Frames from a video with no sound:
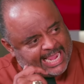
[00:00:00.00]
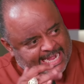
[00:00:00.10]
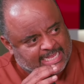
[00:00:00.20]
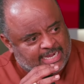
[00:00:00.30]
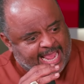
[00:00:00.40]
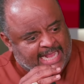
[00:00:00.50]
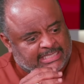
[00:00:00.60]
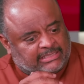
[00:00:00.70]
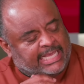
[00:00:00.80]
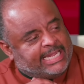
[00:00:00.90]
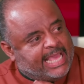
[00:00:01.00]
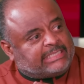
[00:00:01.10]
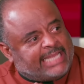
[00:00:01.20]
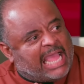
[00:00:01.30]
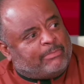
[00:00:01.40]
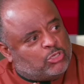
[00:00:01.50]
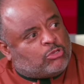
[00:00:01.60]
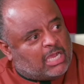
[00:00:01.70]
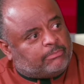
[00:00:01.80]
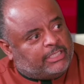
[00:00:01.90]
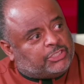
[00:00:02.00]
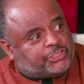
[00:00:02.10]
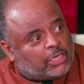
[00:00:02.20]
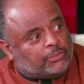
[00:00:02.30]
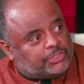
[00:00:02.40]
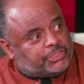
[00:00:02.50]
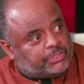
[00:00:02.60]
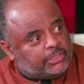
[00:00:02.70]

And he couldn't answer. I said, next time you come to this church,